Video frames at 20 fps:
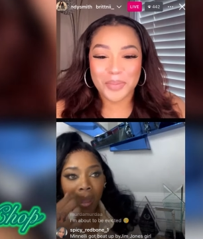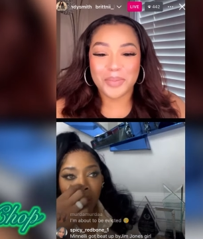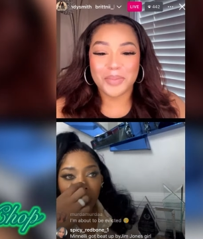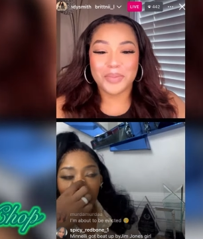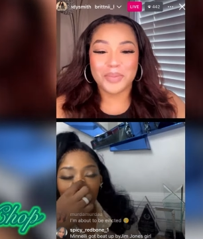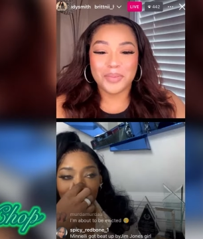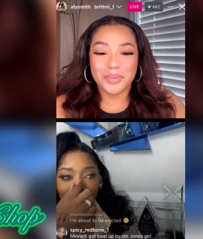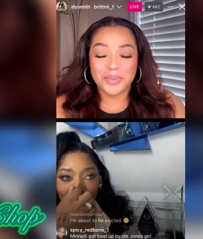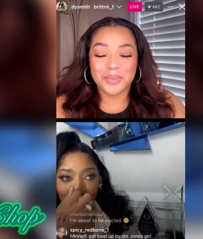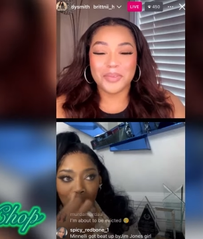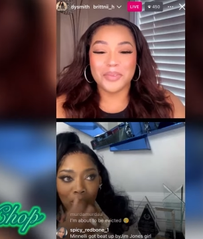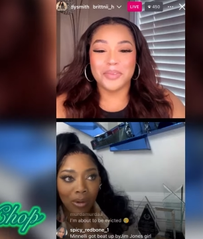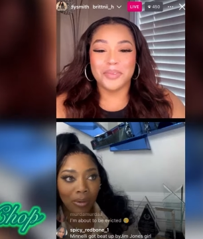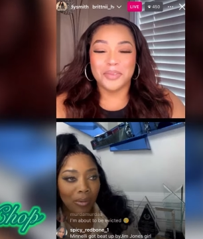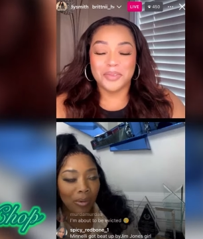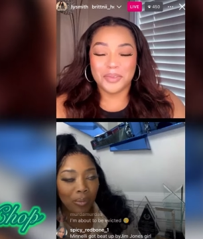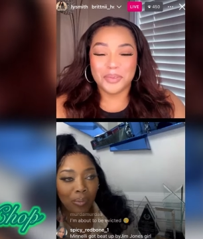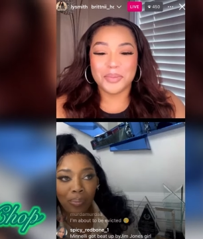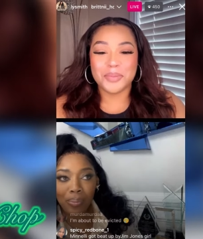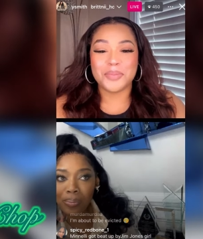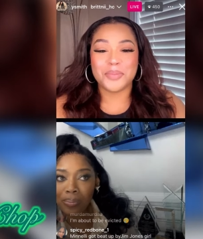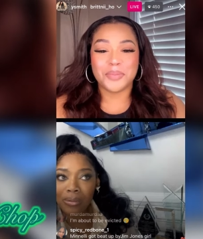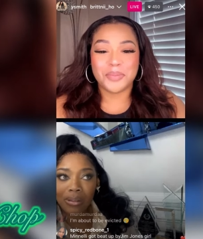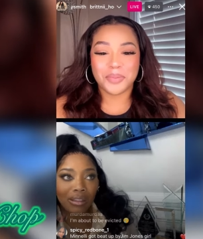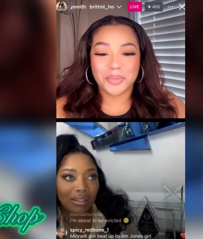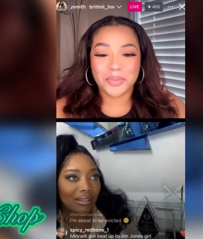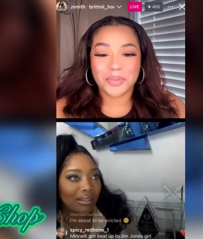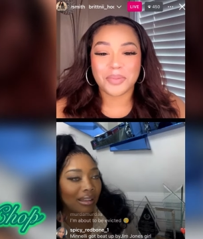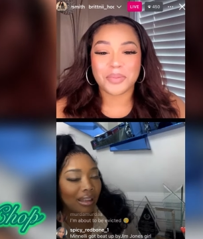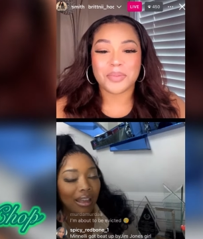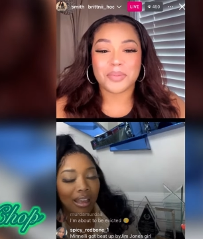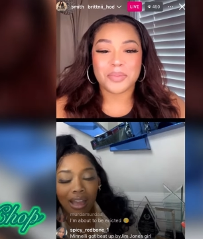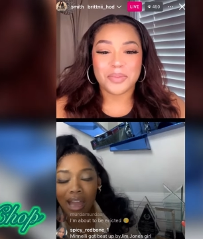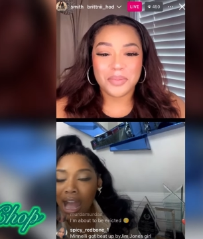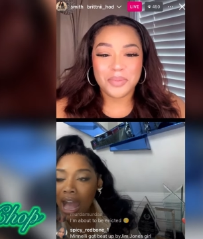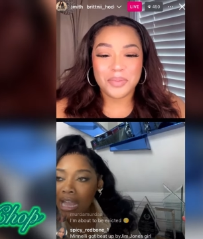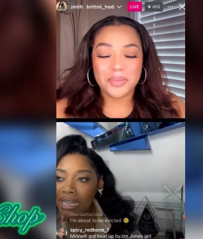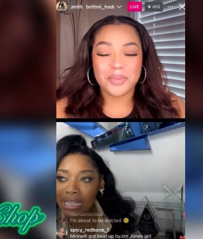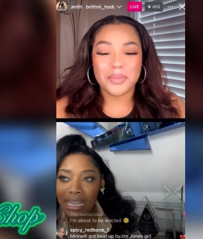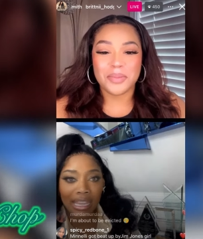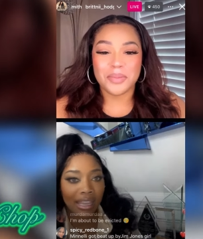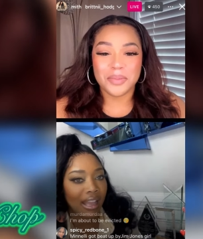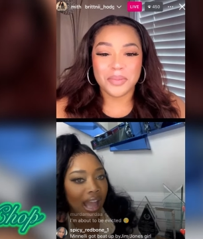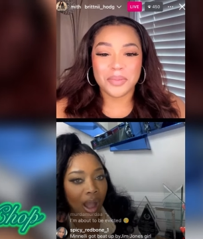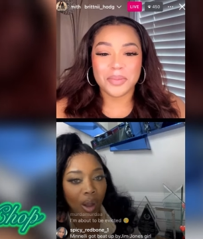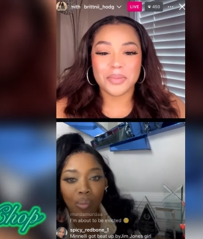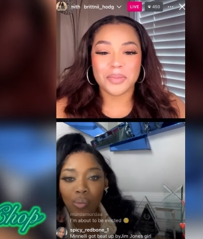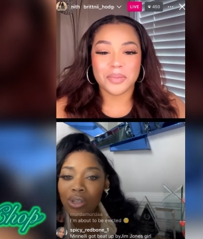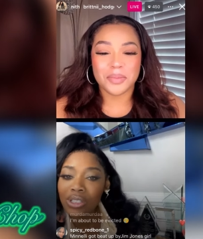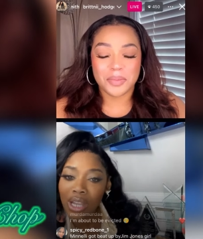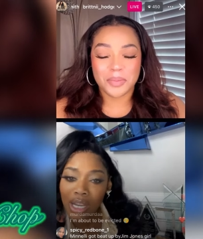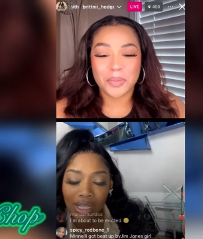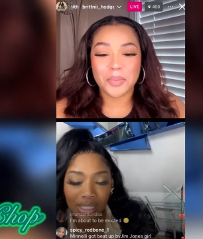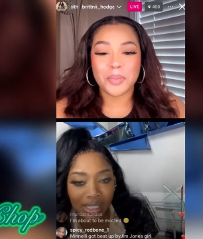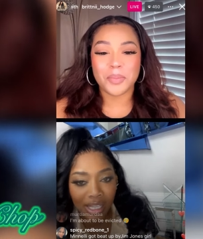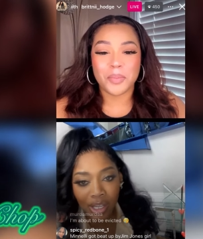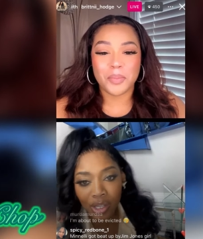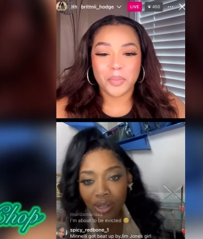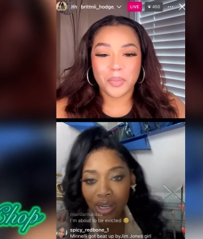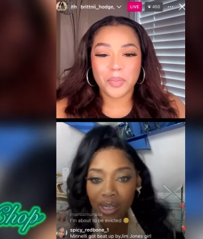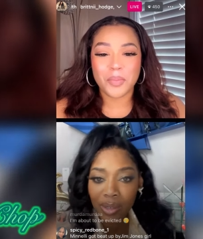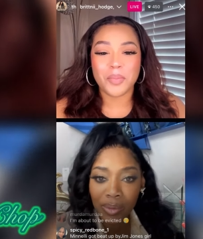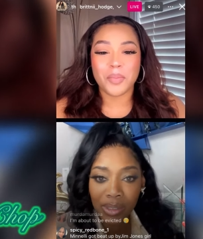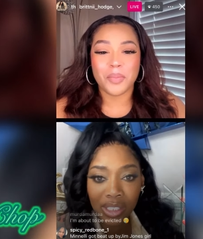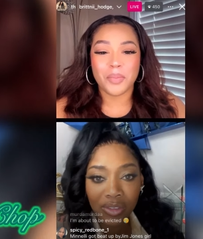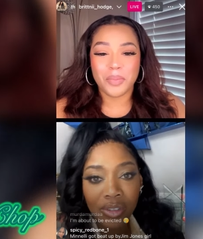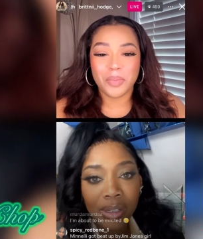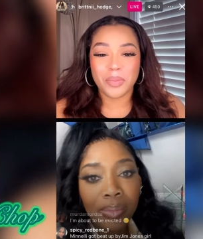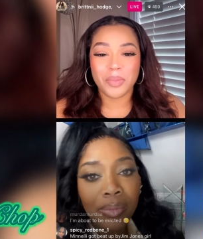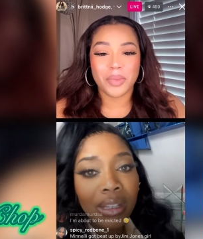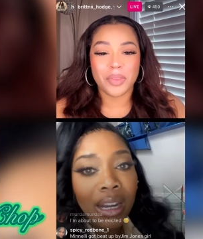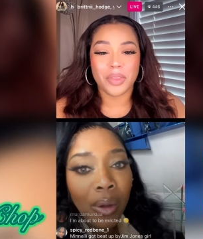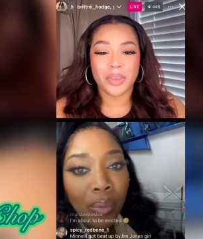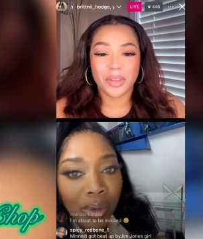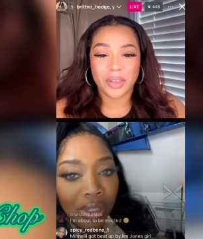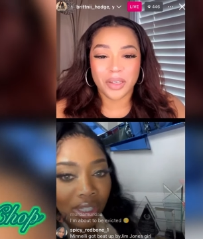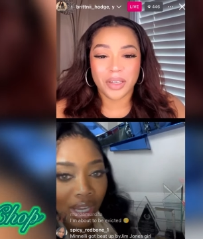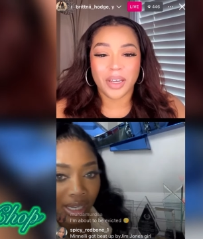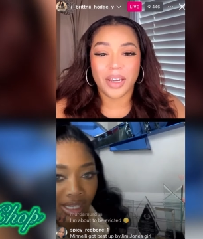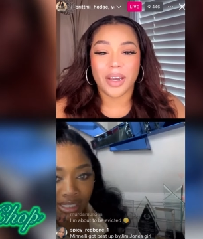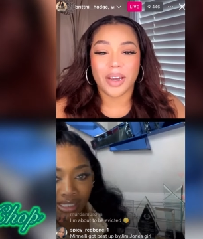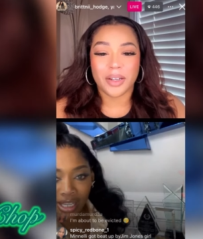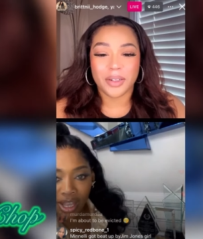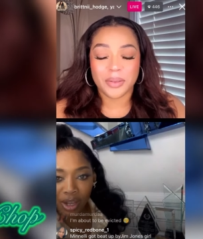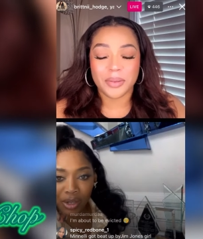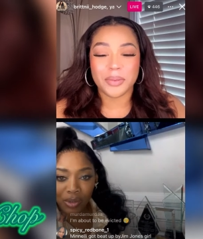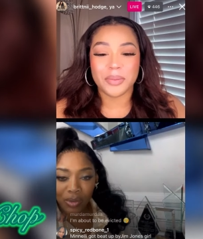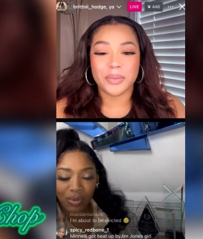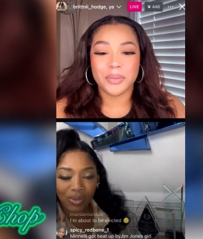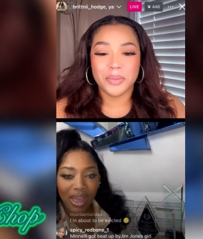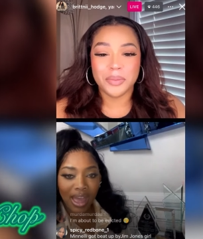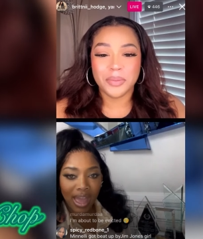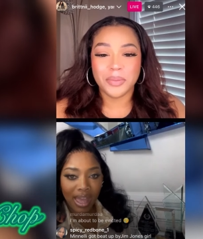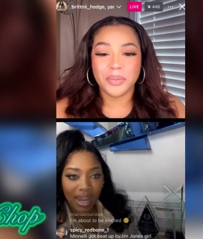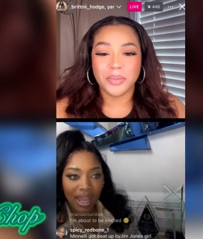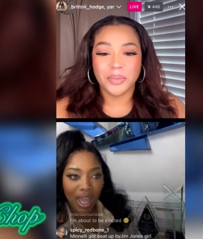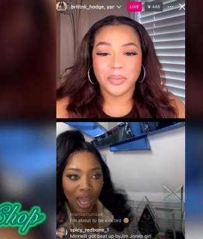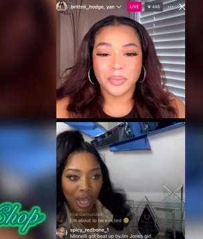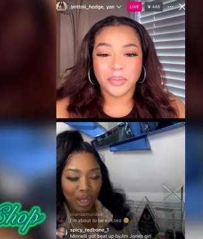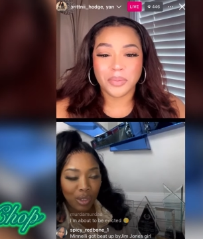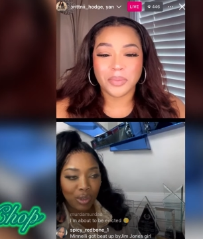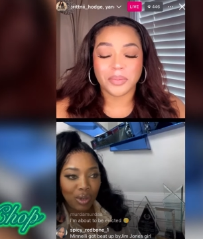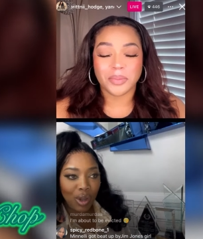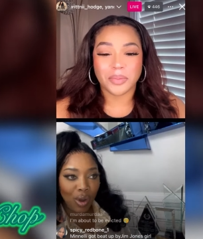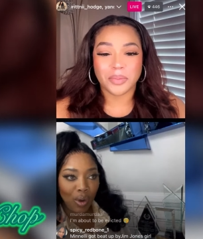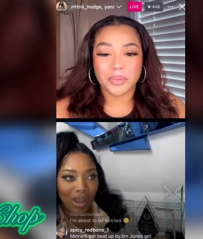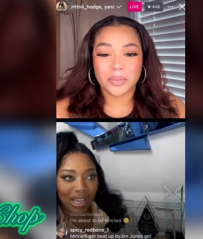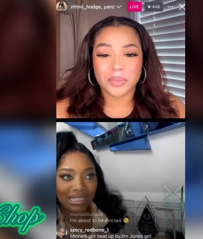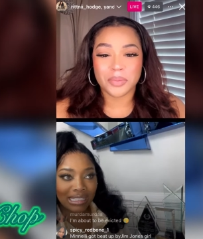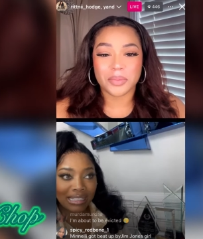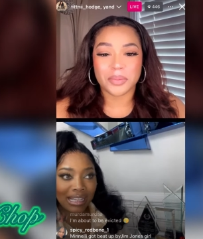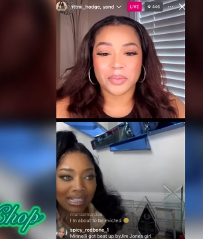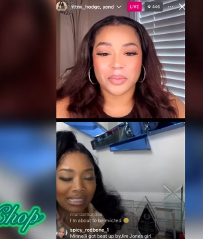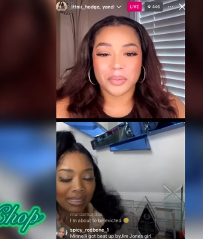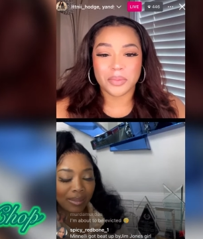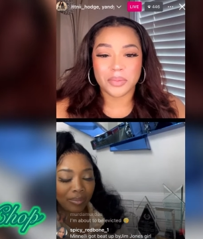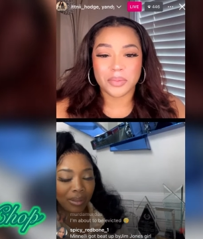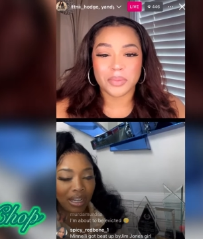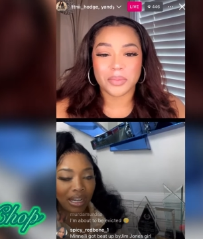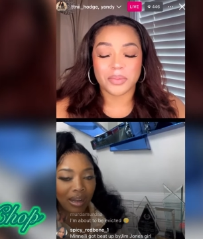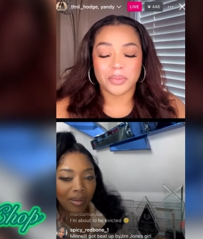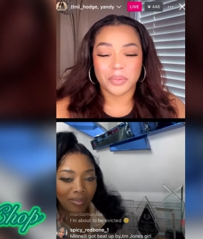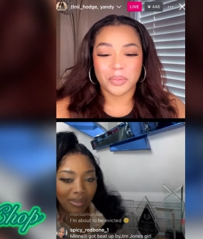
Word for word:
Speaker 1: You know, I can't. I wish I could tell you that it was scripted. I wish I could tell you that, you know, it's not something that I'm